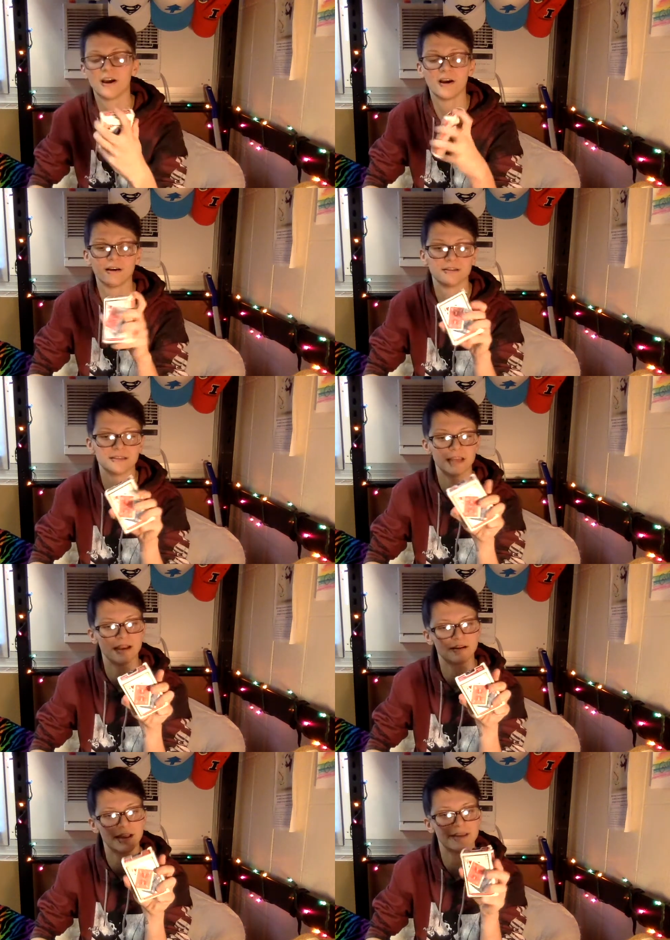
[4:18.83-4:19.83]
cards,
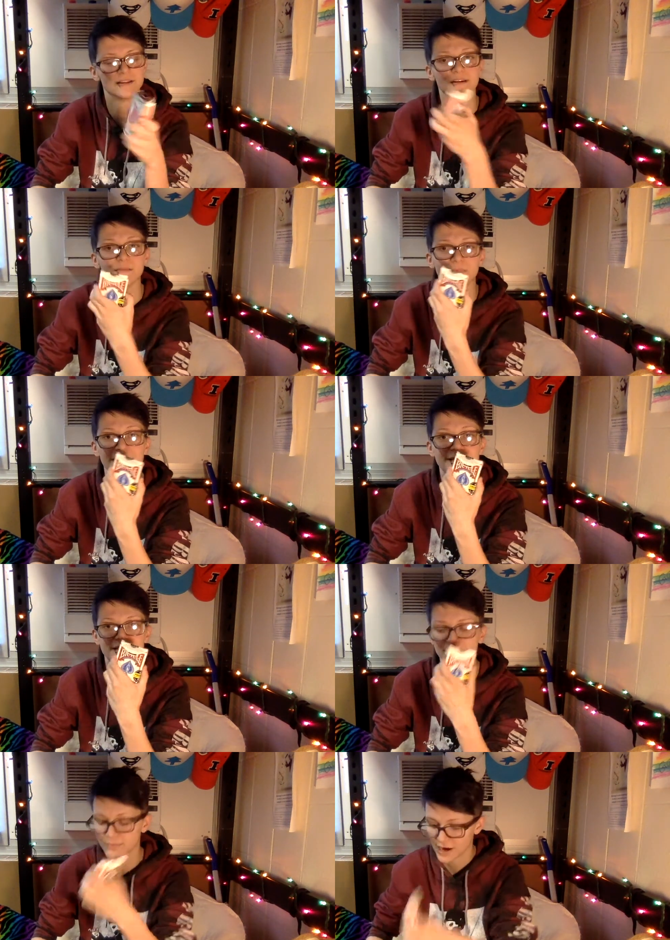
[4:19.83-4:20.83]
a regular
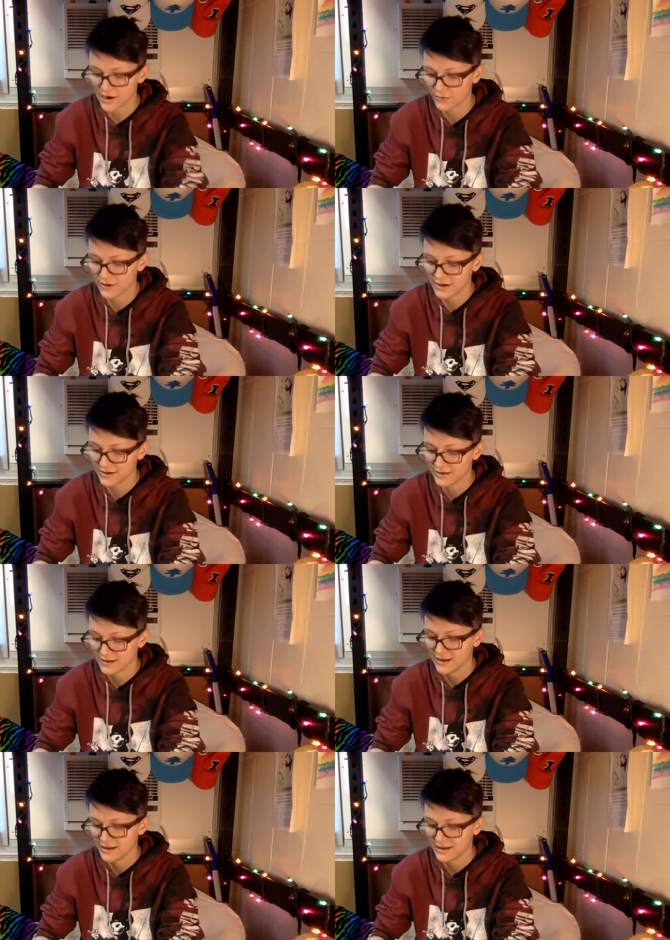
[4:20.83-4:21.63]
bicycle brand one,